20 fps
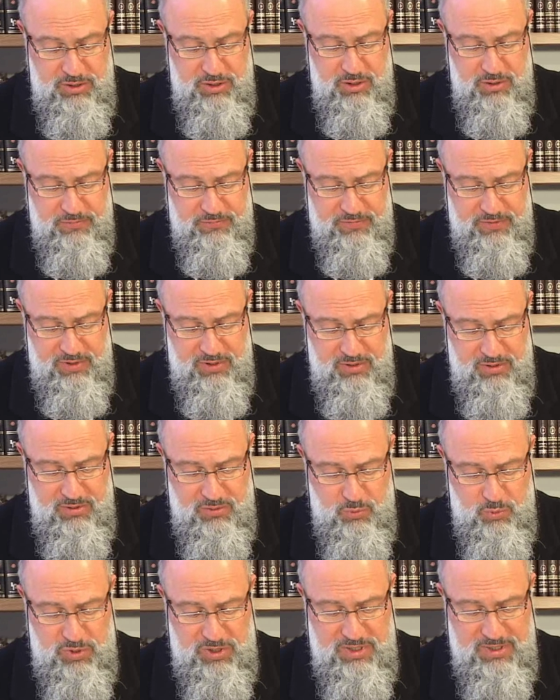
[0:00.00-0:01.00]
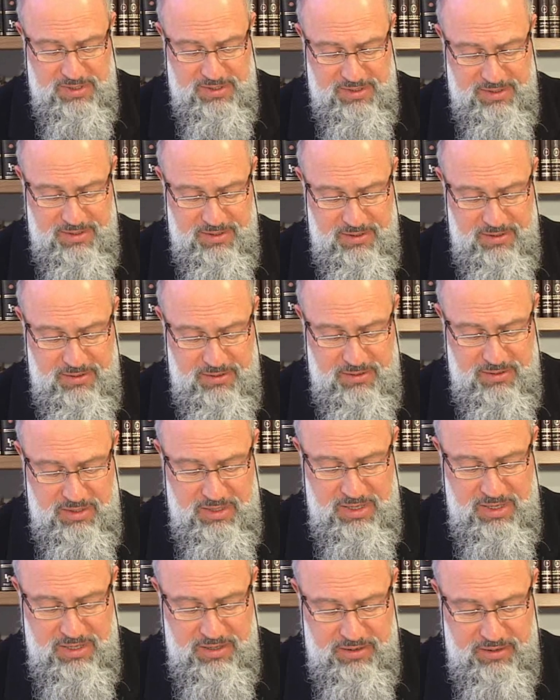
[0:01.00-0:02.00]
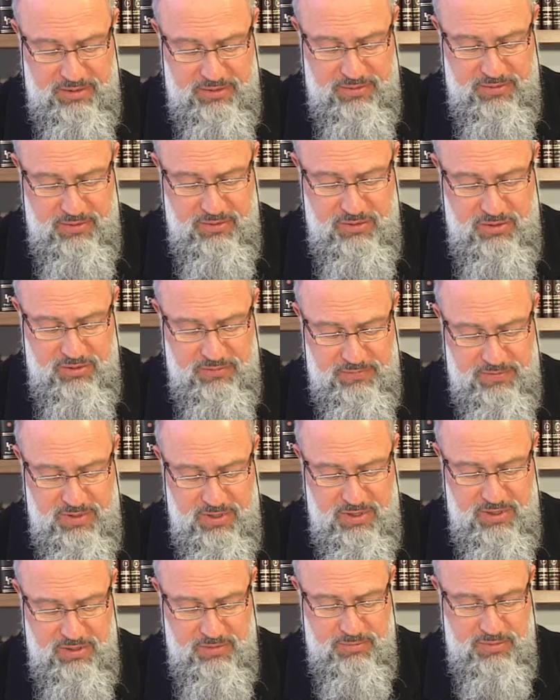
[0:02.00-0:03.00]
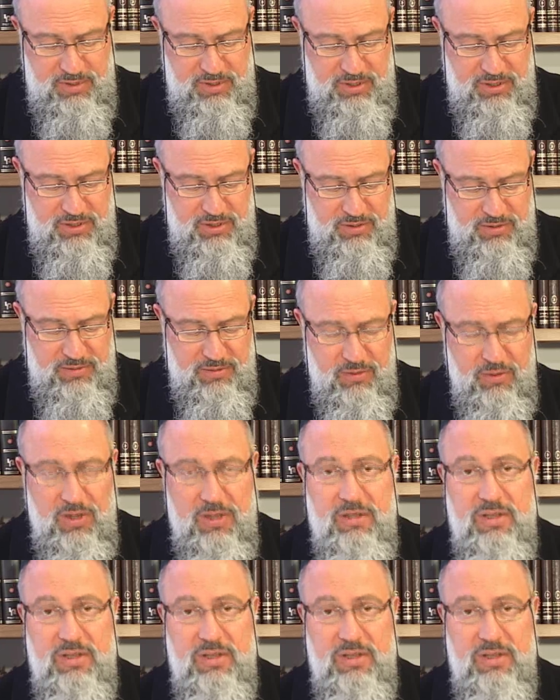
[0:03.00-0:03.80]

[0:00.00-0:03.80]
yavin uyaskil aharith davar mireshitho,